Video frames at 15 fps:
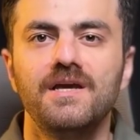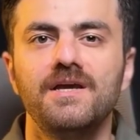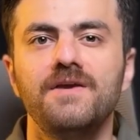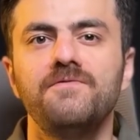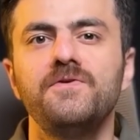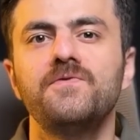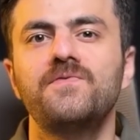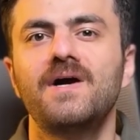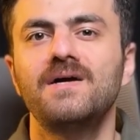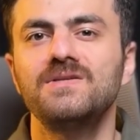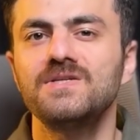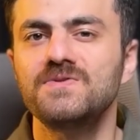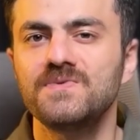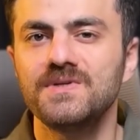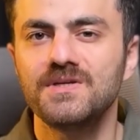If you found
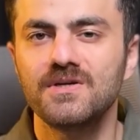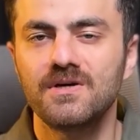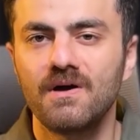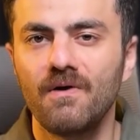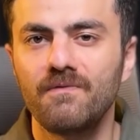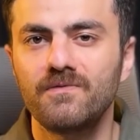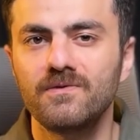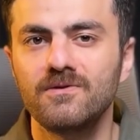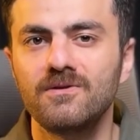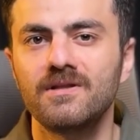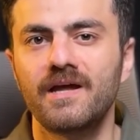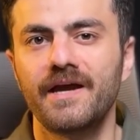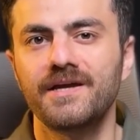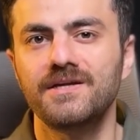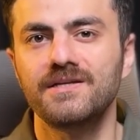this video helpful,
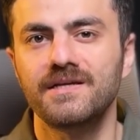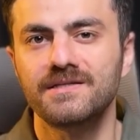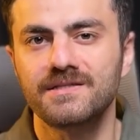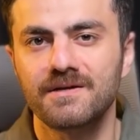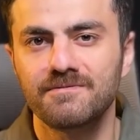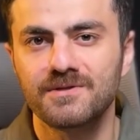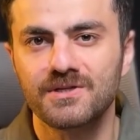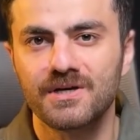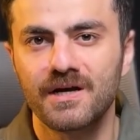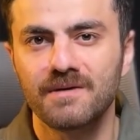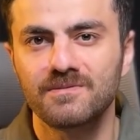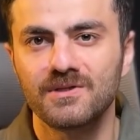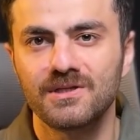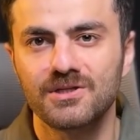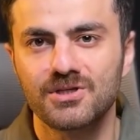like it and subscribe
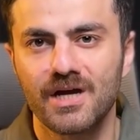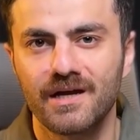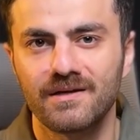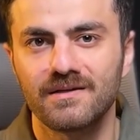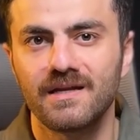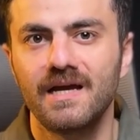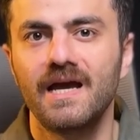to the channel